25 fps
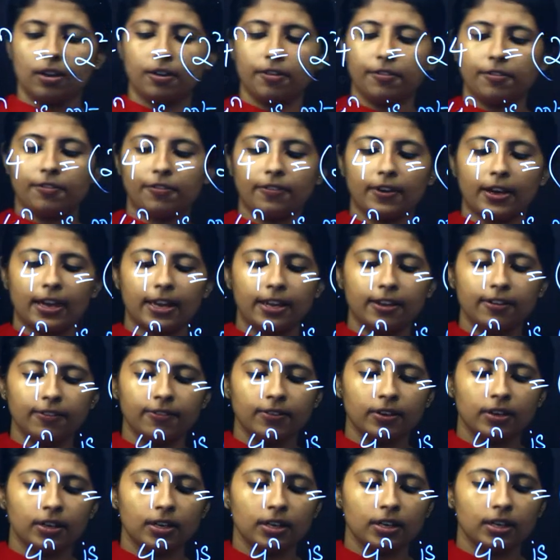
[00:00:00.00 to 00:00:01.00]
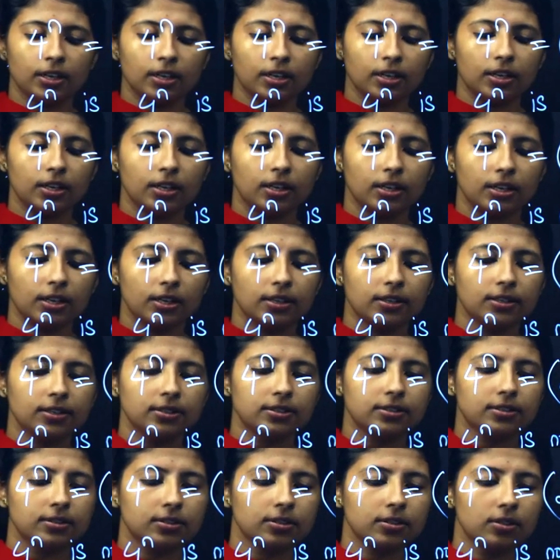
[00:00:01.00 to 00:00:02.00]
5
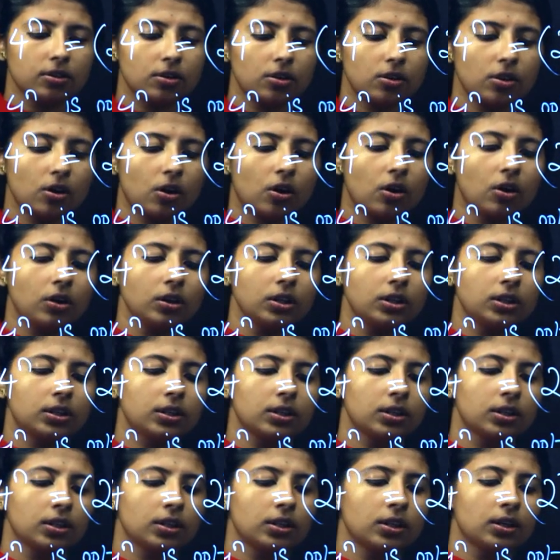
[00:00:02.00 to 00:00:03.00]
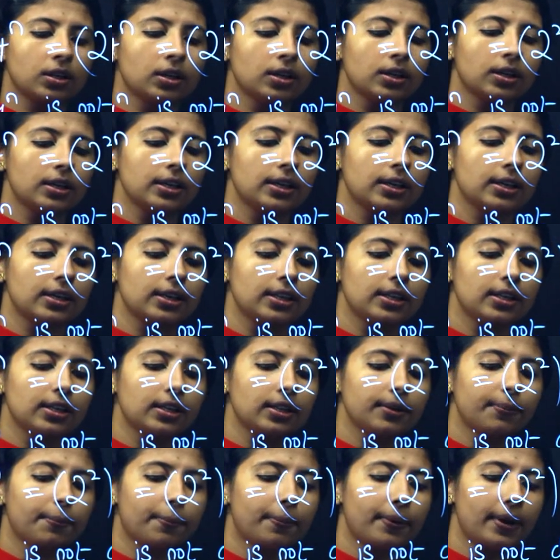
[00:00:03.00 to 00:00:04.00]
is not in
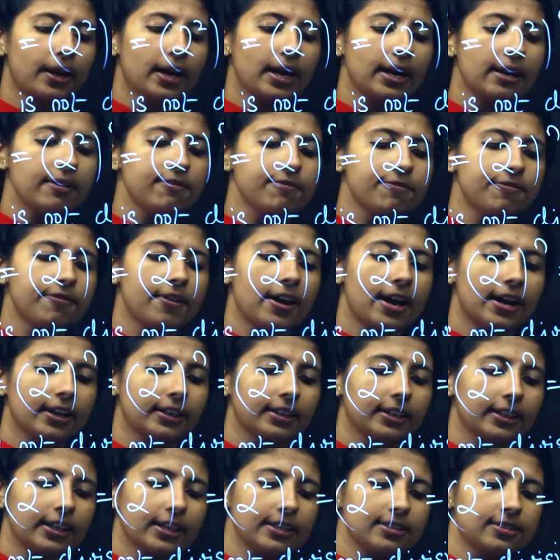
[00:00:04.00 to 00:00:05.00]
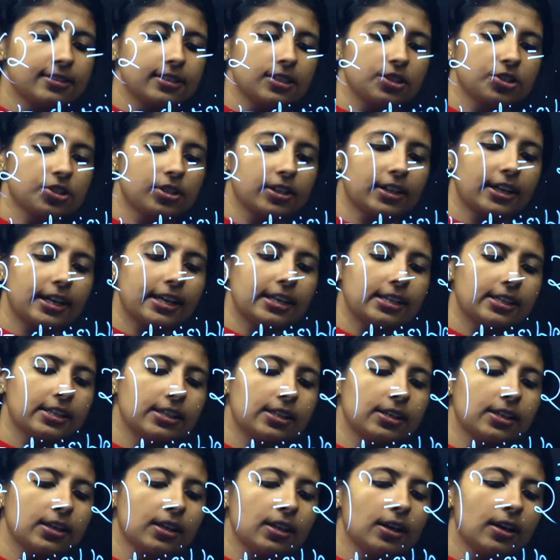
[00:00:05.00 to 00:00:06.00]
the prime factorization, right?
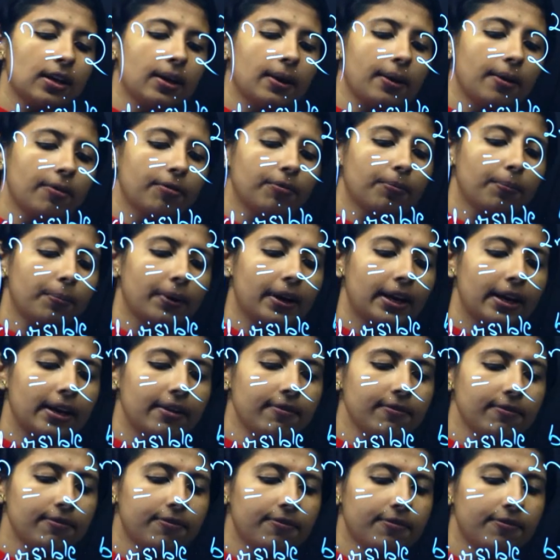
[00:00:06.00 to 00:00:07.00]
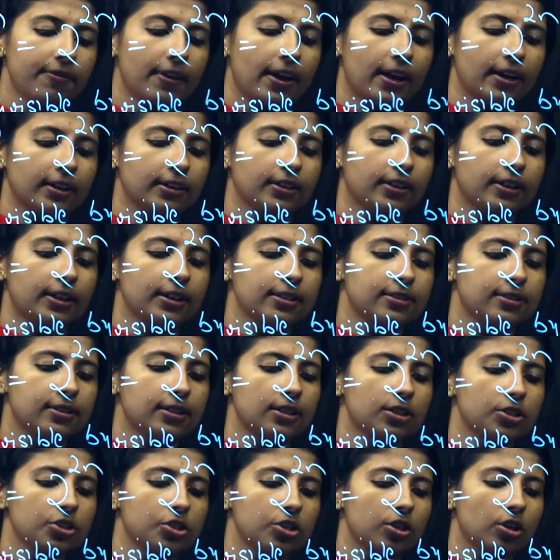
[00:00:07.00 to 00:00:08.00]
Prime
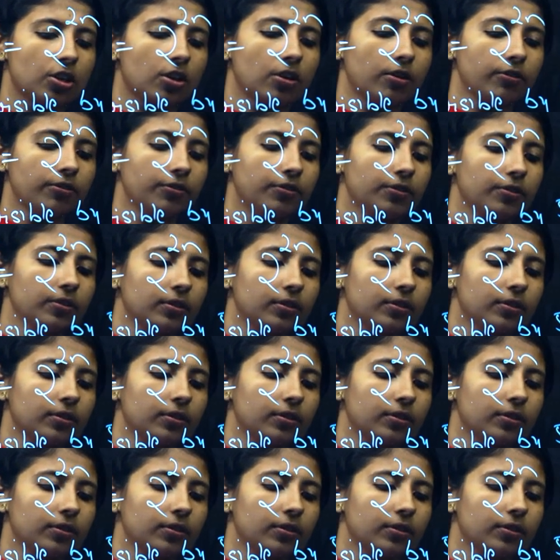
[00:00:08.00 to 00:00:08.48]
factorization of